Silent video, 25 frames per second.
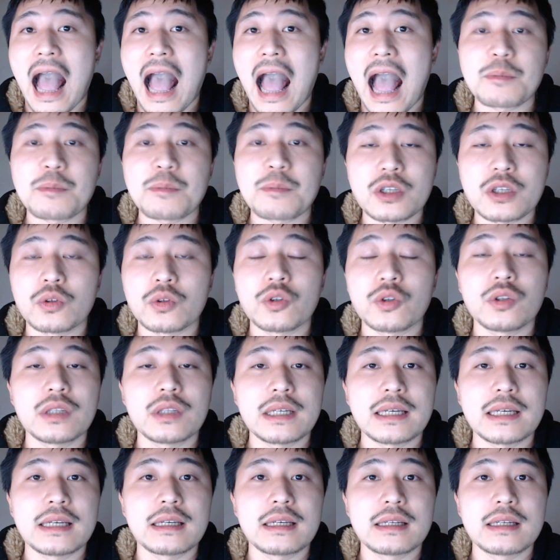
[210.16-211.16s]

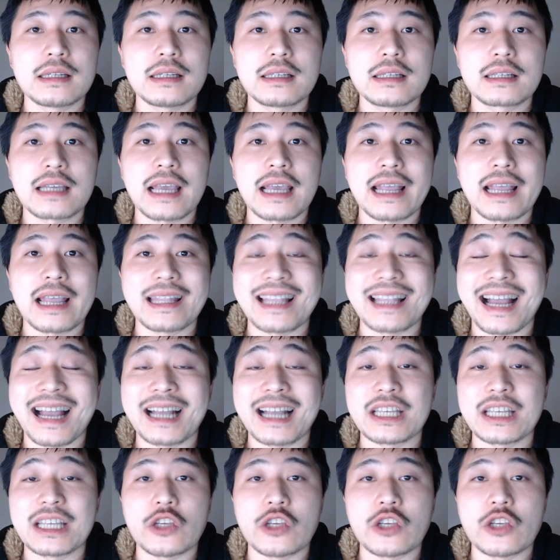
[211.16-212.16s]
absolutely
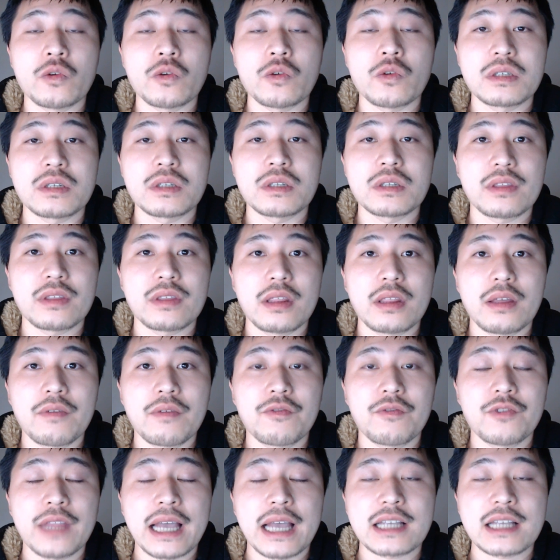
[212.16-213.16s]
cannot use
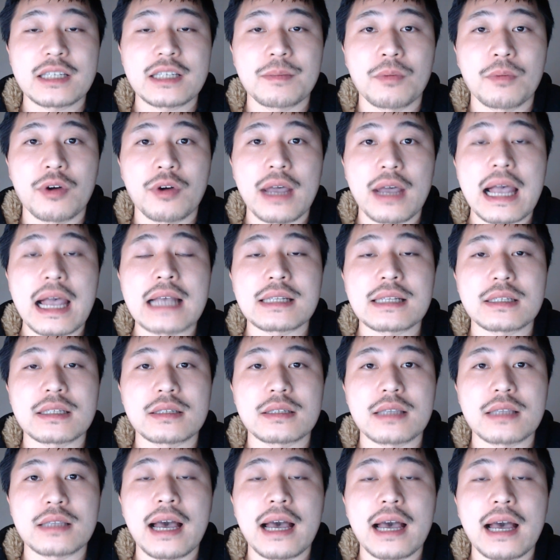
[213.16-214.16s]
flexible
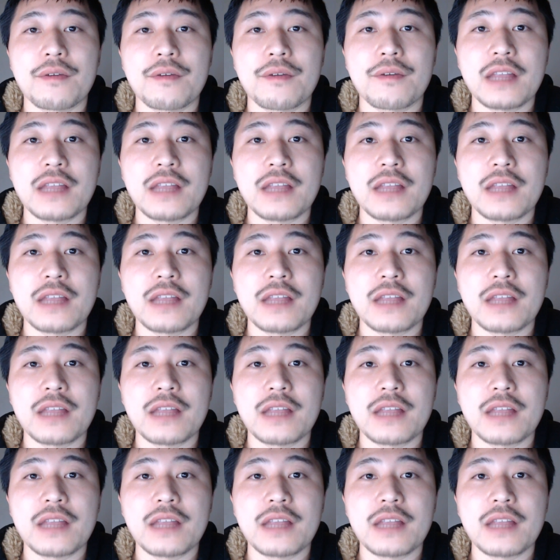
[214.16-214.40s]
SSL.